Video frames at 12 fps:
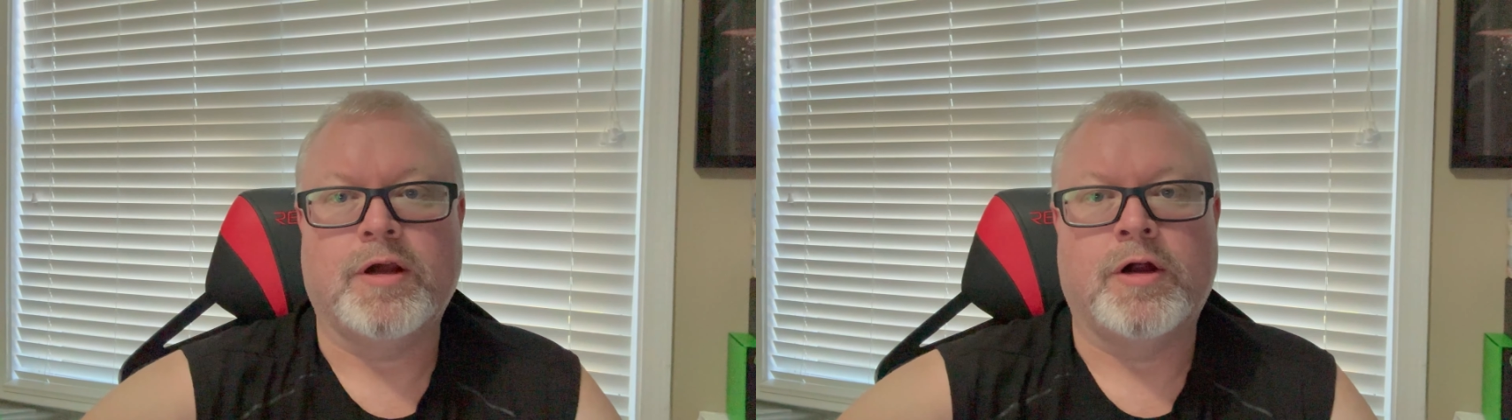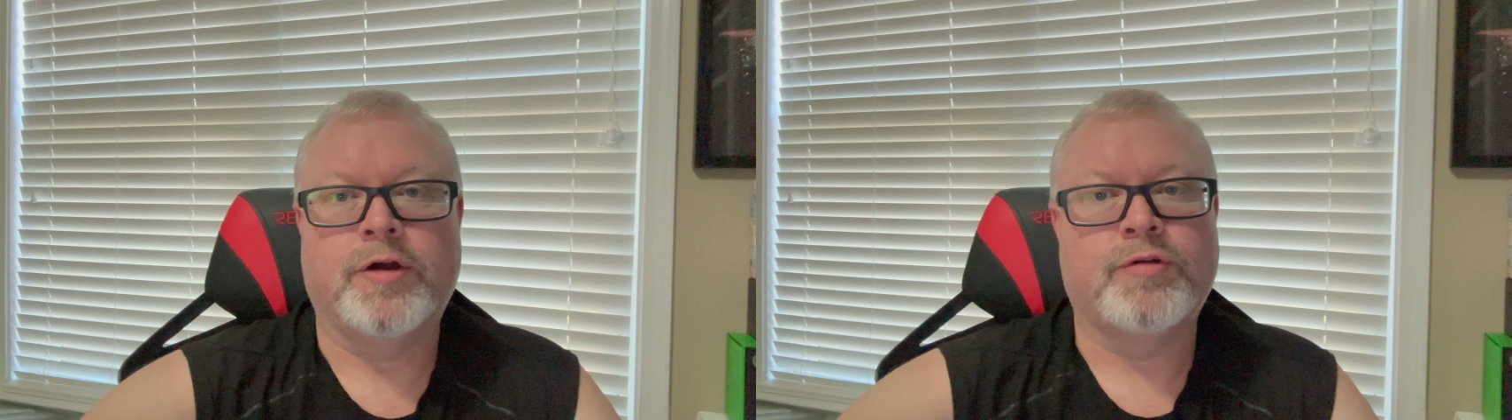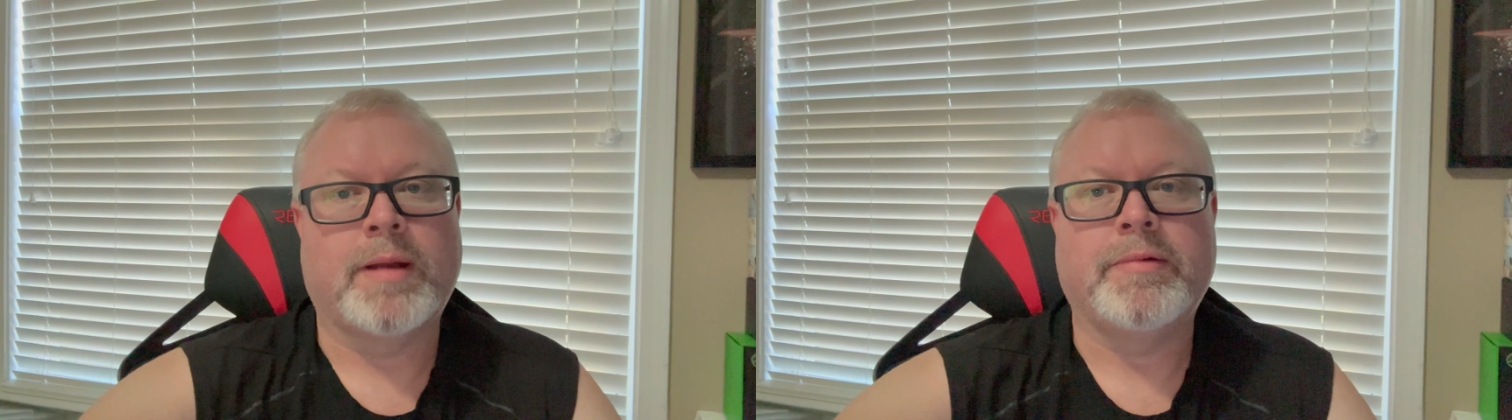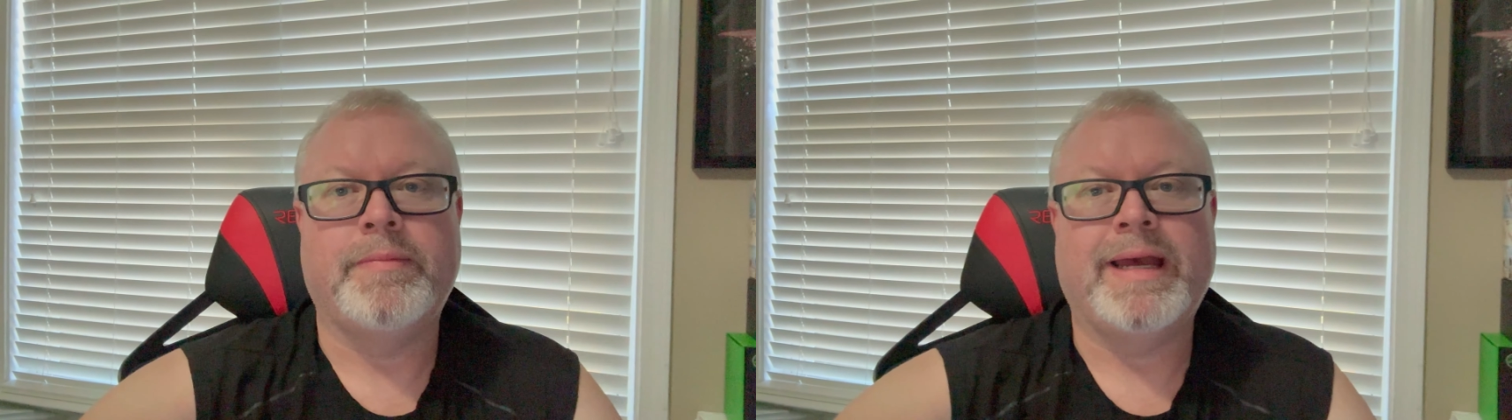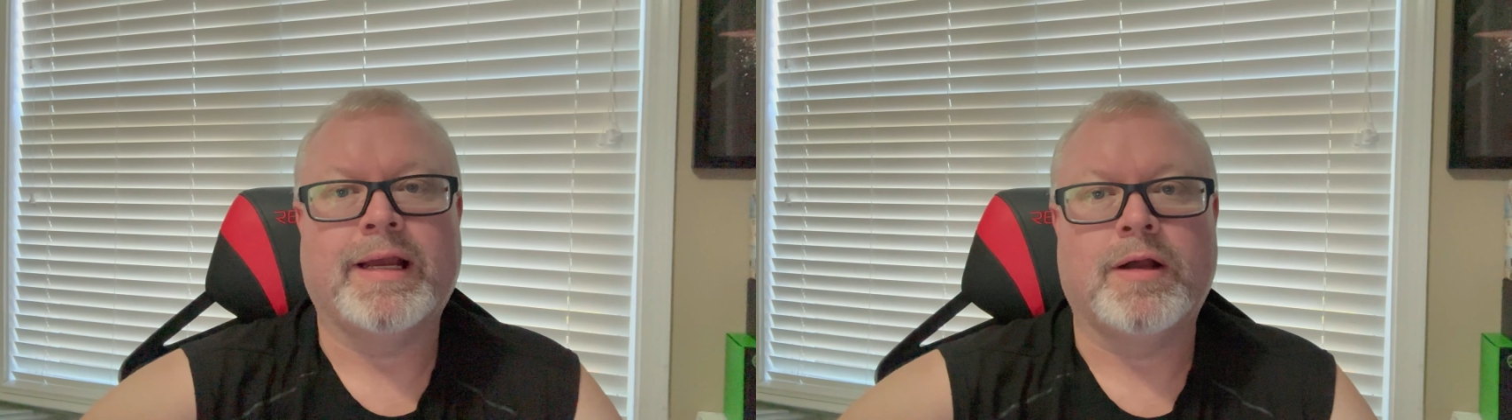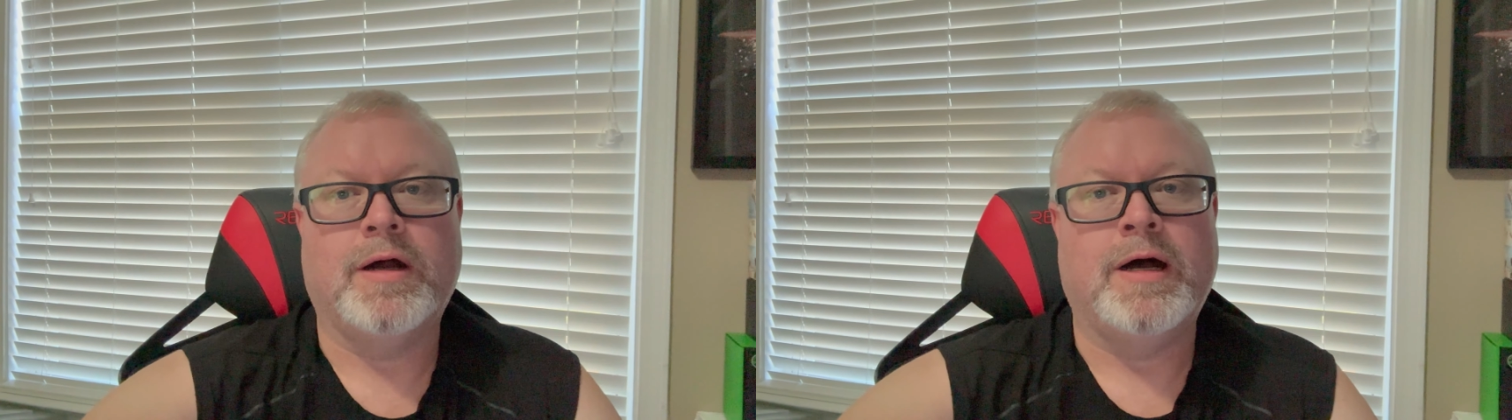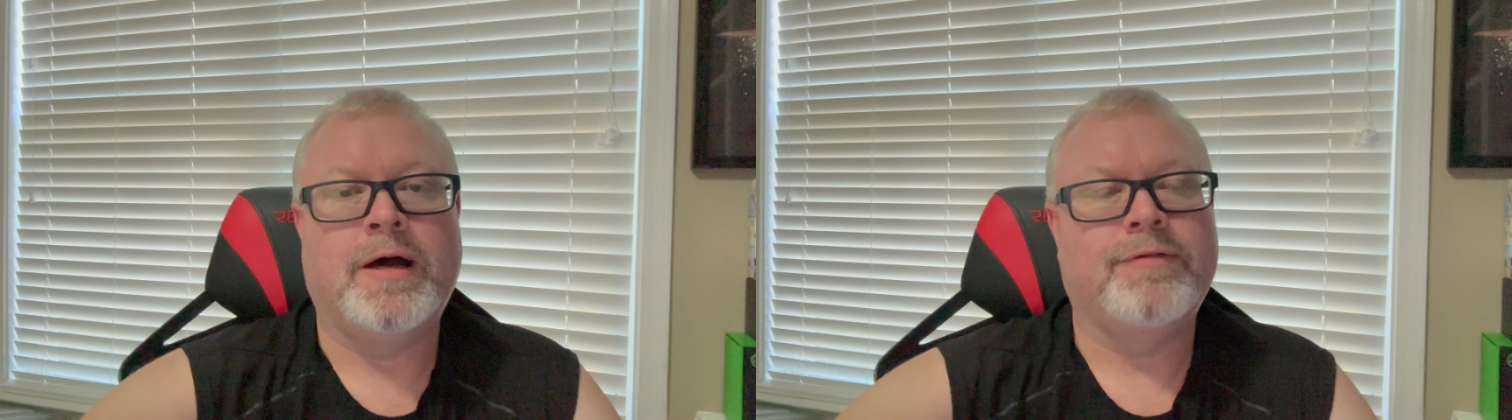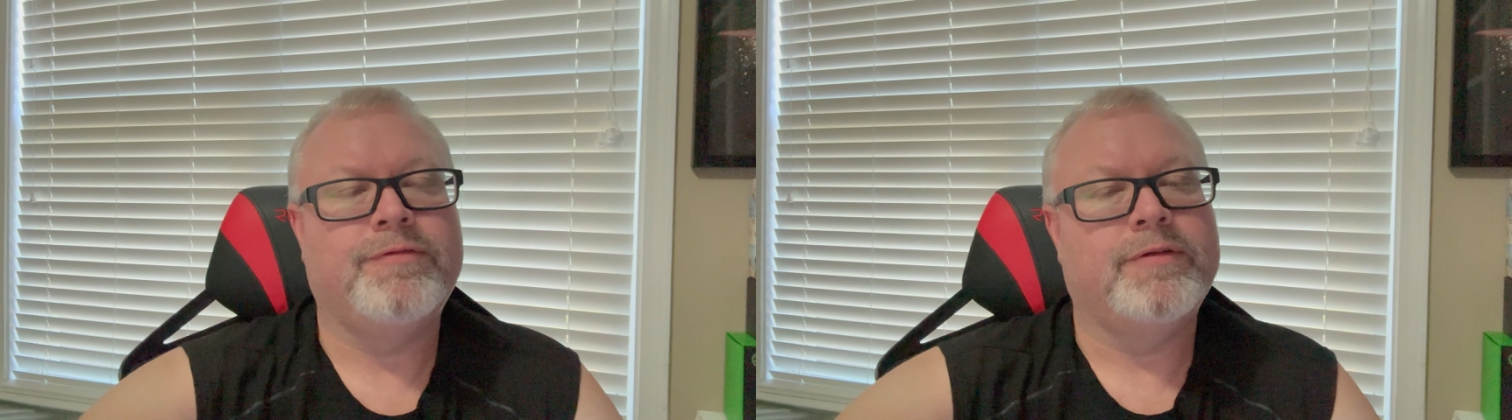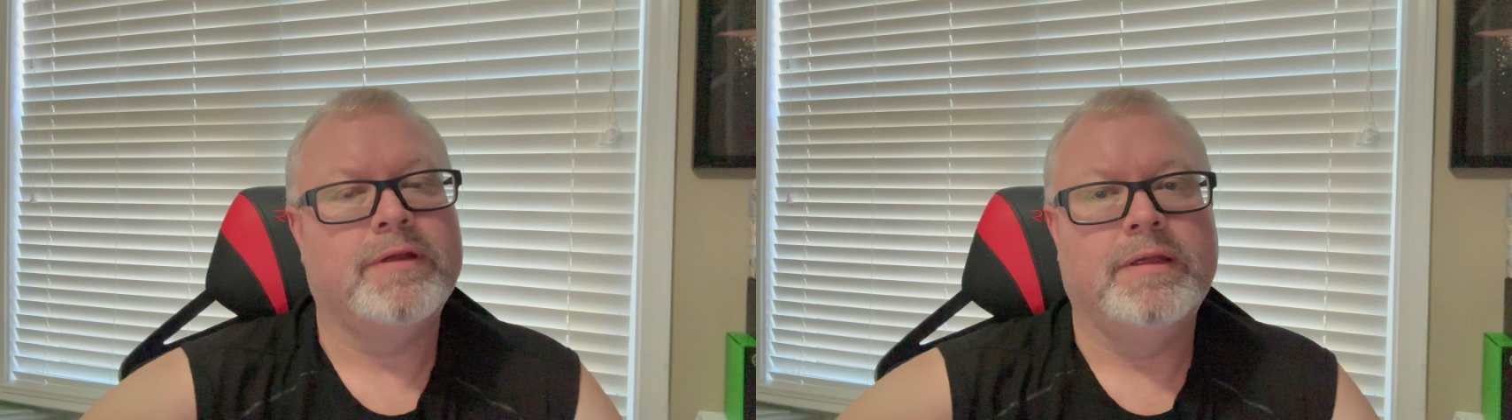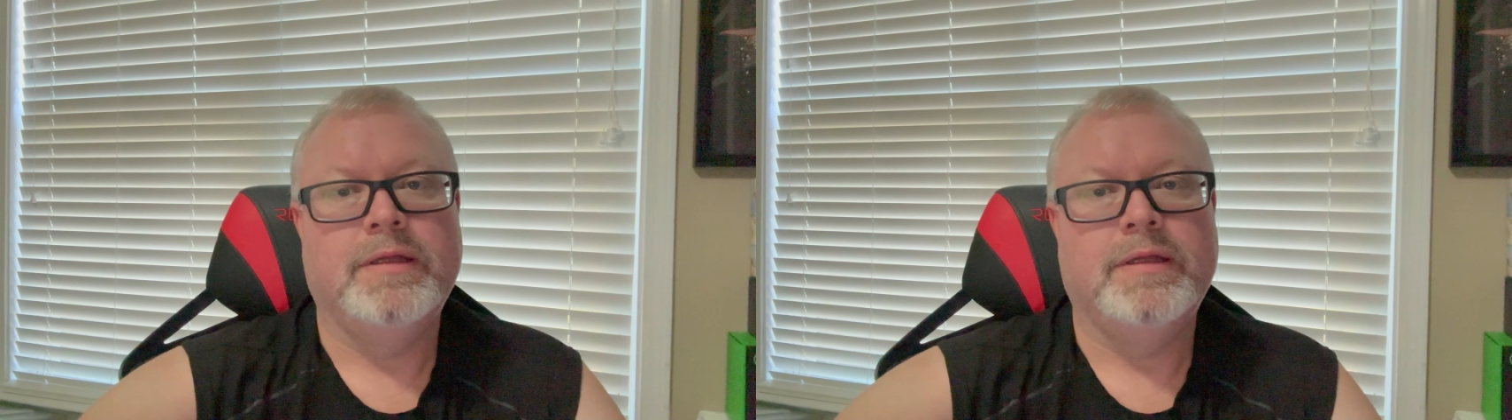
car, drop it back off,